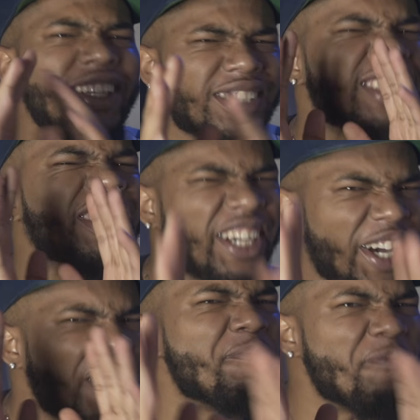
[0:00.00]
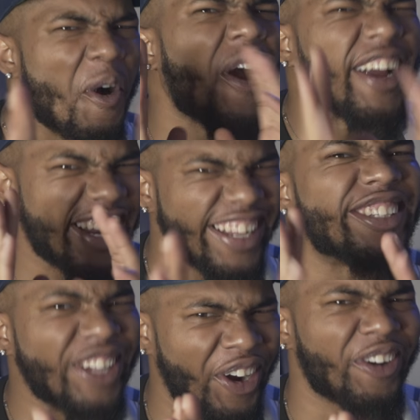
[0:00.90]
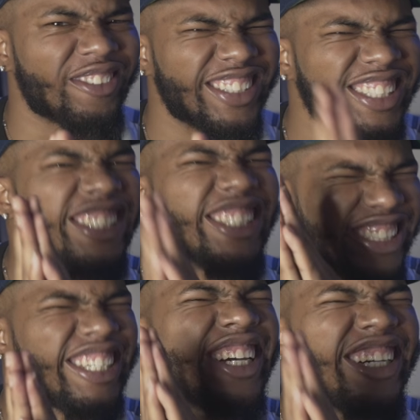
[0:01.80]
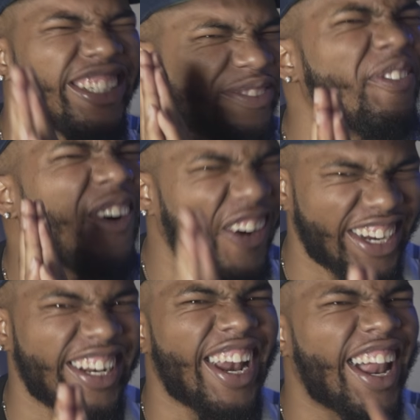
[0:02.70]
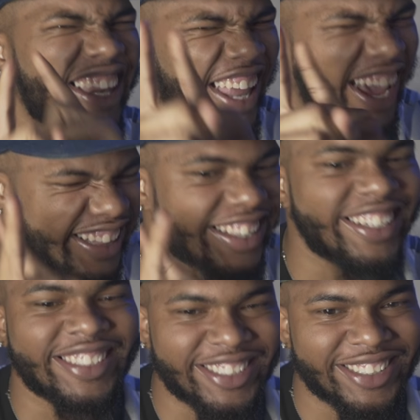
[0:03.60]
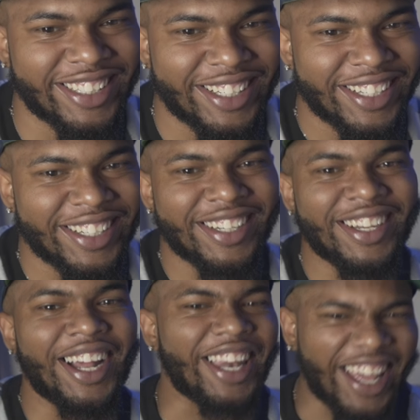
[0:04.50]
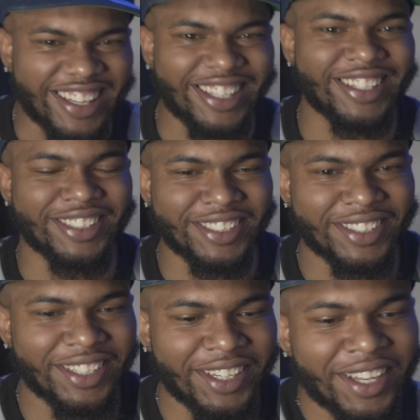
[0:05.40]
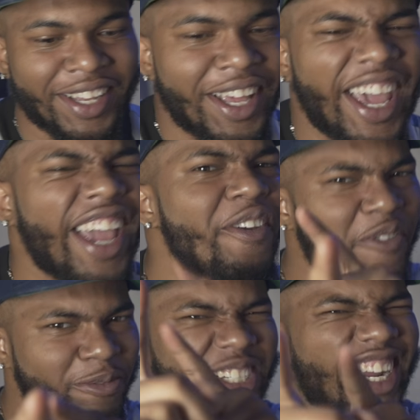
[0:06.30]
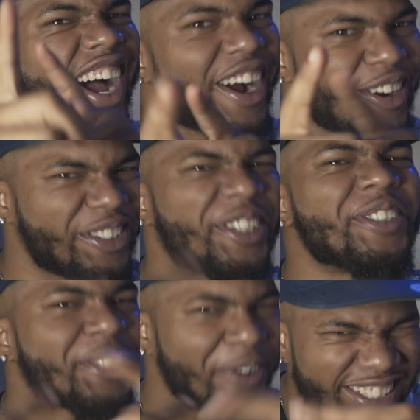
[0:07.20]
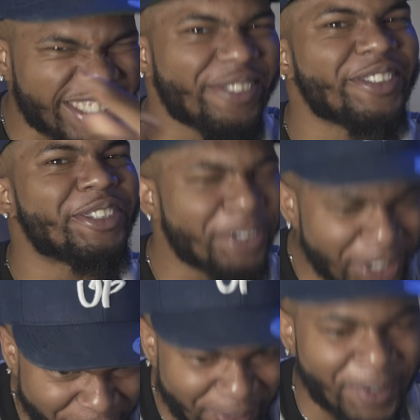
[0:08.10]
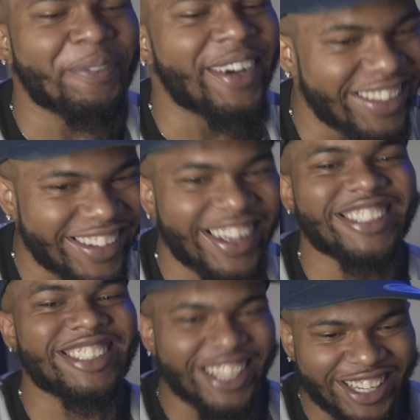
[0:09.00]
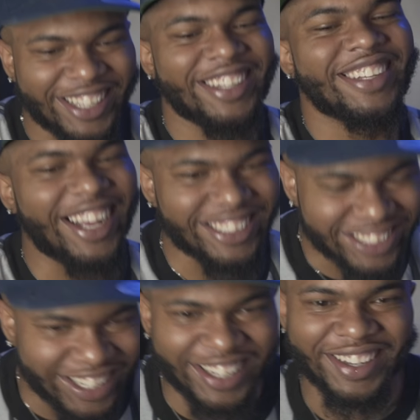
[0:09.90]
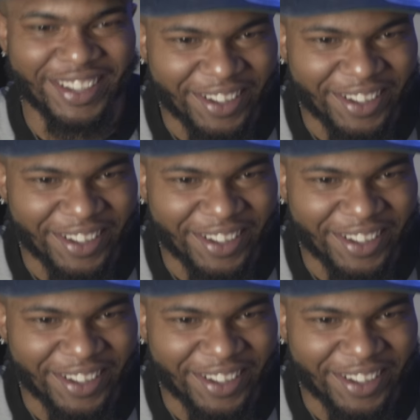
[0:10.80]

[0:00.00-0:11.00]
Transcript: This is good marketing, Durk. This is good marketing. I like this. I like this. And you from Chicago, too, so I see what you're doing, brother. I see. I see.